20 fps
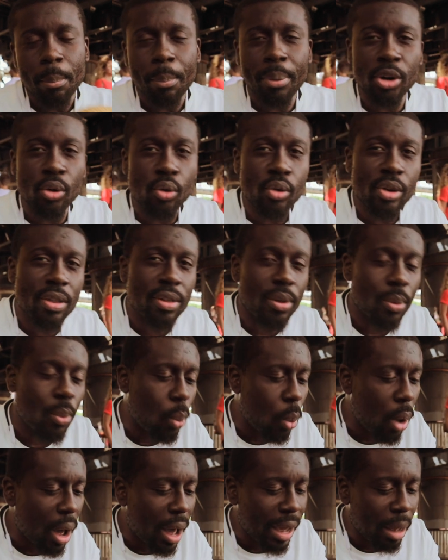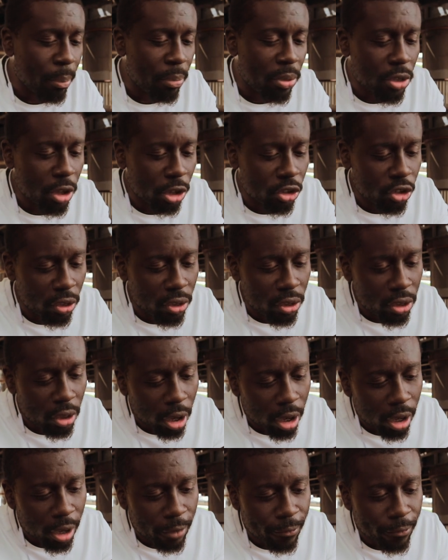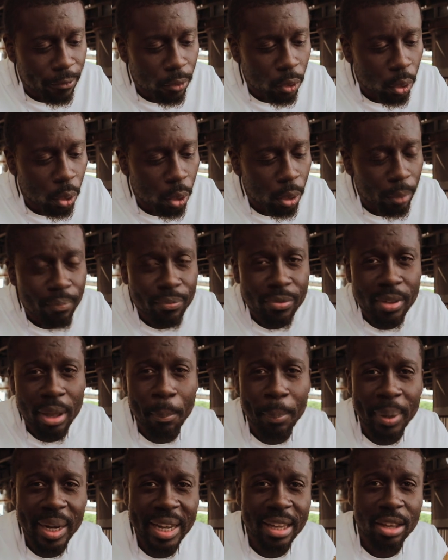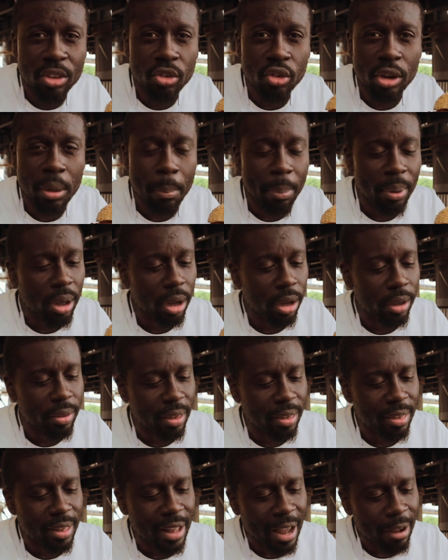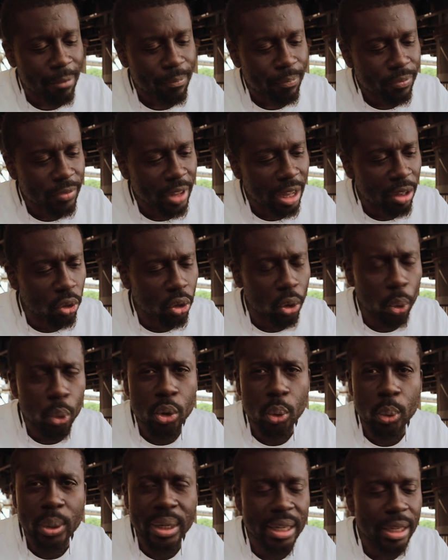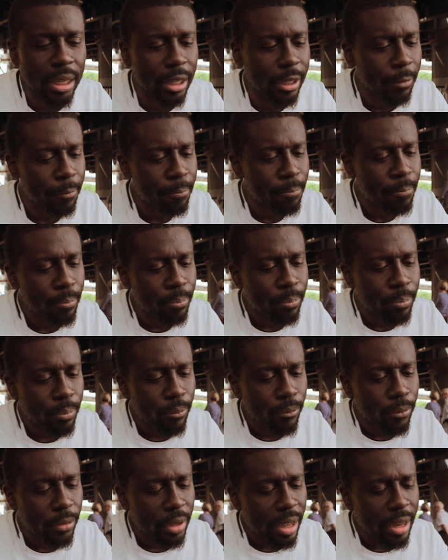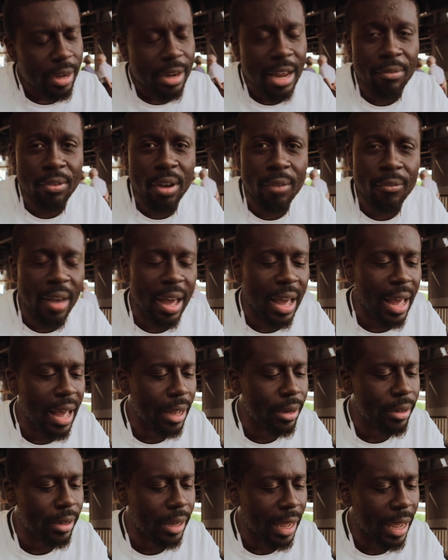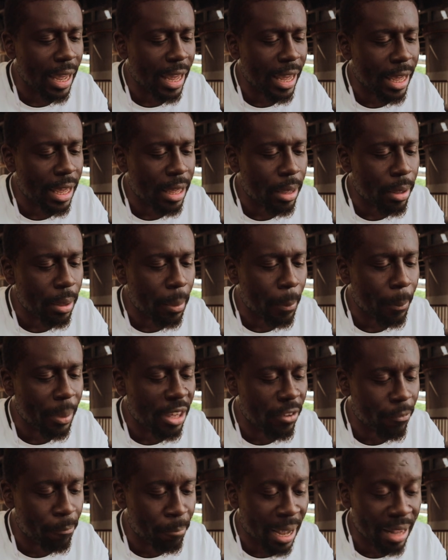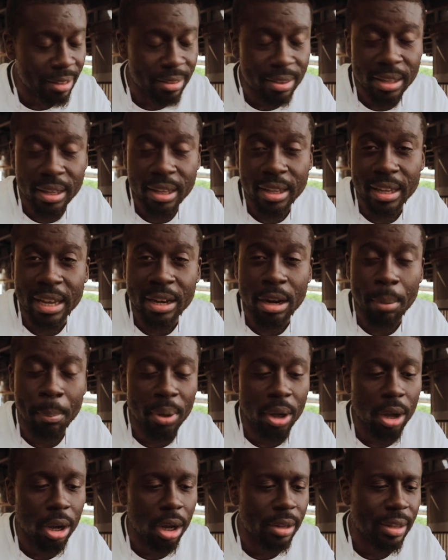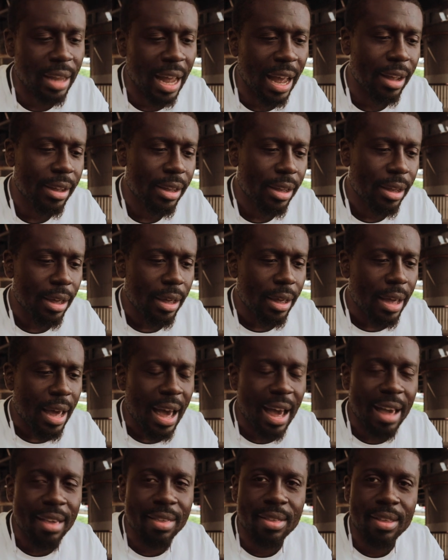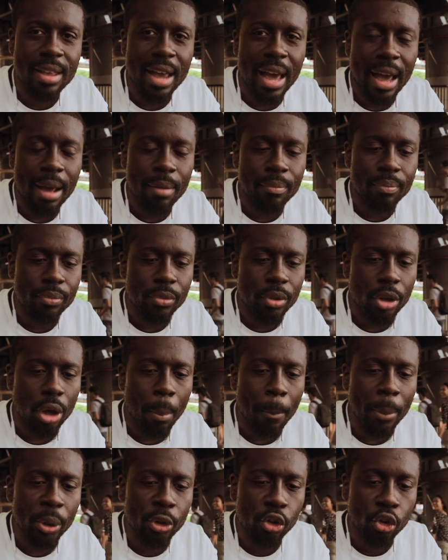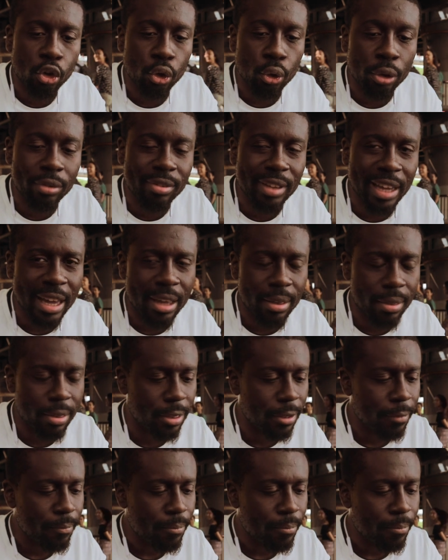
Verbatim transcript: But the reason why I'm such a sucker for Bleecker Street burgers is that they're so unique. Never have I had a beef patty in a burger that has that mature taste.